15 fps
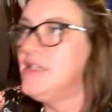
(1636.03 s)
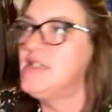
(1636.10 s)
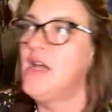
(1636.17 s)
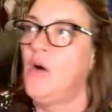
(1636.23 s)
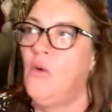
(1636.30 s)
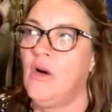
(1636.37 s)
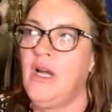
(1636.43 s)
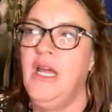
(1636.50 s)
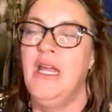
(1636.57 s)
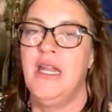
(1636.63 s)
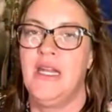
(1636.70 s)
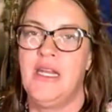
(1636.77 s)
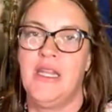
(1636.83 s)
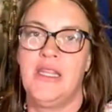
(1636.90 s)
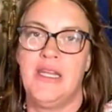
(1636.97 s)
So we're getting
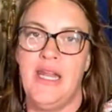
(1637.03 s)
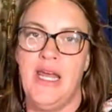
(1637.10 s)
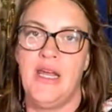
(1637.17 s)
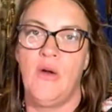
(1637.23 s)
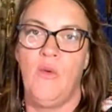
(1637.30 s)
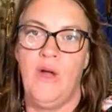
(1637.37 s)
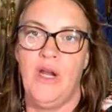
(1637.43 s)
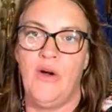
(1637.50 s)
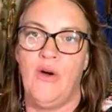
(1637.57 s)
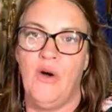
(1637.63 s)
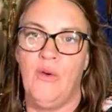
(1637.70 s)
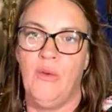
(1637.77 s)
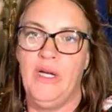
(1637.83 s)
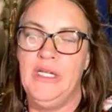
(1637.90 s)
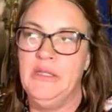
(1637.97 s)
into the dead of winter,
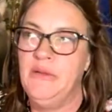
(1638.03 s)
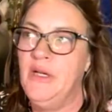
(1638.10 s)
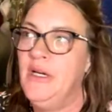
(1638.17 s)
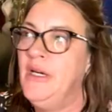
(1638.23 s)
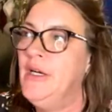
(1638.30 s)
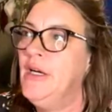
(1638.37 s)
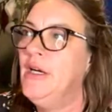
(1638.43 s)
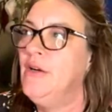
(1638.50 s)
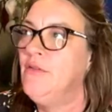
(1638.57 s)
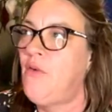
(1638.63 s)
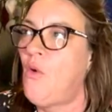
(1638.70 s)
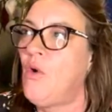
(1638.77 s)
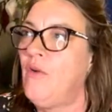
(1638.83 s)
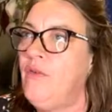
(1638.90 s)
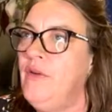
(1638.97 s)
aren't we?
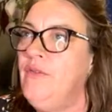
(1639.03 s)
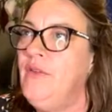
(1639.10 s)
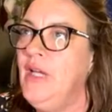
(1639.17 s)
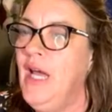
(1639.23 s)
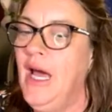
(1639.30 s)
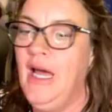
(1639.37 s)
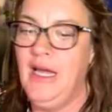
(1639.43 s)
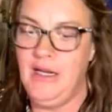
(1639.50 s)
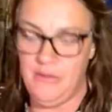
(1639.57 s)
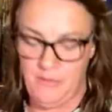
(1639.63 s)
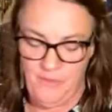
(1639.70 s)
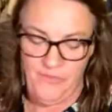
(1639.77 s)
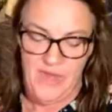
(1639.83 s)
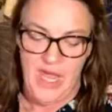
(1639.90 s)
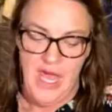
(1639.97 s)
4:58.
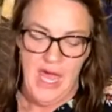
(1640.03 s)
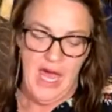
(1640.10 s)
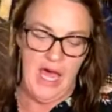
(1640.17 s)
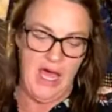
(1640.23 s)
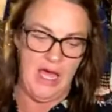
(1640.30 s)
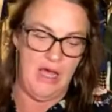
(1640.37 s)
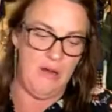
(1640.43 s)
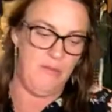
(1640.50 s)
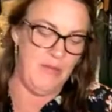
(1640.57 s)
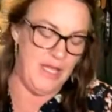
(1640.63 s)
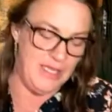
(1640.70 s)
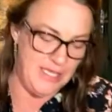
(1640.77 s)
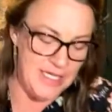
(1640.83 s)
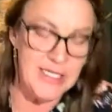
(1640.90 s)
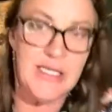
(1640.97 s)

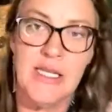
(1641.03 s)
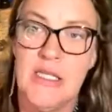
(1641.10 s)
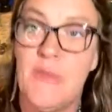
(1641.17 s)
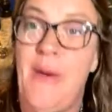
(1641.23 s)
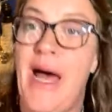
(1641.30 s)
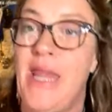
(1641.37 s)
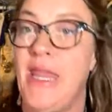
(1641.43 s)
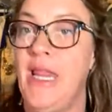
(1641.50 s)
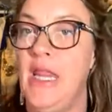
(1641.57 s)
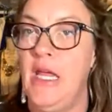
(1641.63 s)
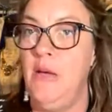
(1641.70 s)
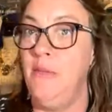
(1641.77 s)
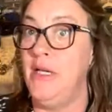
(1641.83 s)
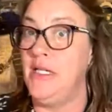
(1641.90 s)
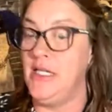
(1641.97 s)
This is by The
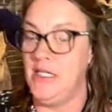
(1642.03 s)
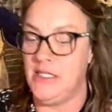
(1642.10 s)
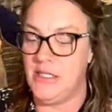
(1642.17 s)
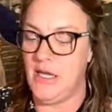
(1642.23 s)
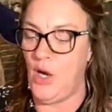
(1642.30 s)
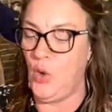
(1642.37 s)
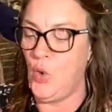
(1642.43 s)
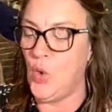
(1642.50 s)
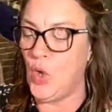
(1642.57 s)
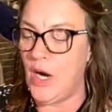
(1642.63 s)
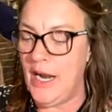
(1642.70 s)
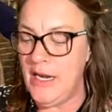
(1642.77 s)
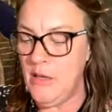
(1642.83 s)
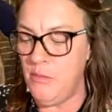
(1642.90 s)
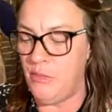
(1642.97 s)
Limited, so
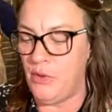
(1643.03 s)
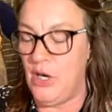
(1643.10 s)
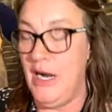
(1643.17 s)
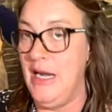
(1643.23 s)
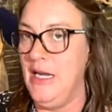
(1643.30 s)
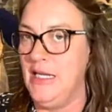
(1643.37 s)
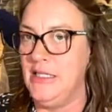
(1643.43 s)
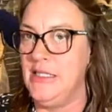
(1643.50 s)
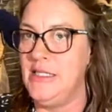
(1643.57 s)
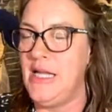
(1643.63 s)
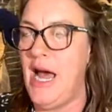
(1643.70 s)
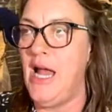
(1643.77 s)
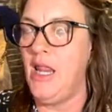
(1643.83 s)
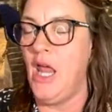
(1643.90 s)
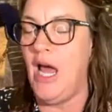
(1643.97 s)
great brand.
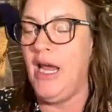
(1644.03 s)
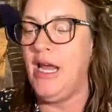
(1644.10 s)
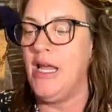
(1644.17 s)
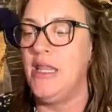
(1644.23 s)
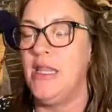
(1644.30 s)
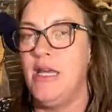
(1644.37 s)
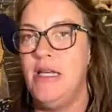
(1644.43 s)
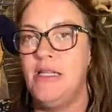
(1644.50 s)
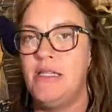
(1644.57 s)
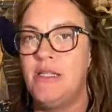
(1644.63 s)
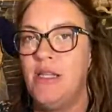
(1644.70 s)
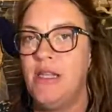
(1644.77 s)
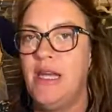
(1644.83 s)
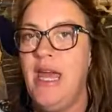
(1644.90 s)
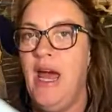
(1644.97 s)
I liken these
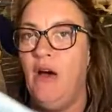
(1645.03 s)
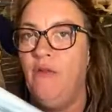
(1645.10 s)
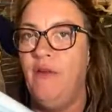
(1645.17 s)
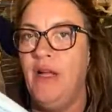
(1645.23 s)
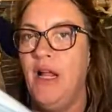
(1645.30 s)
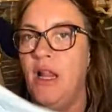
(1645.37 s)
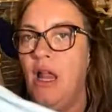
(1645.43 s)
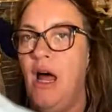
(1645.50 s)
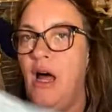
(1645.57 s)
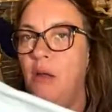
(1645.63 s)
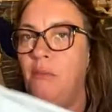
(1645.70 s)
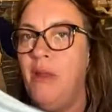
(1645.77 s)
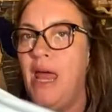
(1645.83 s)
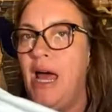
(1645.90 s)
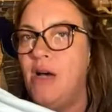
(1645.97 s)
to the Calvin
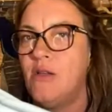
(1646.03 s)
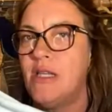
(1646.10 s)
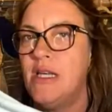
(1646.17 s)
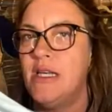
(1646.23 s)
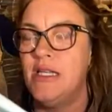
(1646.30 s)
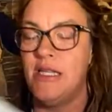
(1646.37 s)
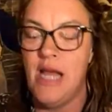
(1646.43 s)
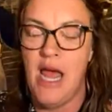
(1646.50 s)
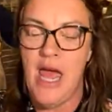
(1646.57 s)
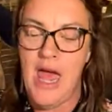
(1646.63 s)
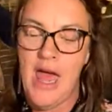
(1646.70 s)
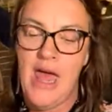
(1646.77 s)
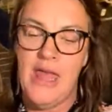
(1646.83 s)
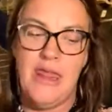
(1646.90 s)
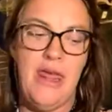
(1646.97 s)
Klein blouses
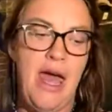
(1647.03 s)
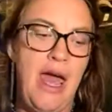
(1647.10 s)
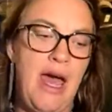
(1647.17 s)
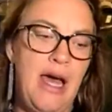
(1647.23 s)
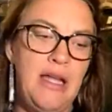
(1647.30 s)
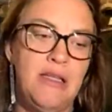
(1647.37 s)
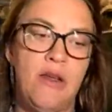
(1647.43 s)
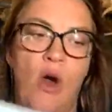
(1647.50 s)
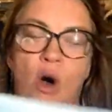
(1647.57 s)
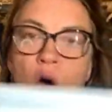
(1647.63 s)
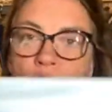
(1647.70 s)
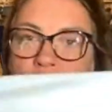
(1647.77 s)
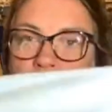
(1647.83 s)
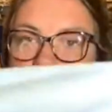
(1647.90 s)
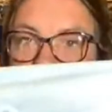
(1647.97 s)
that are,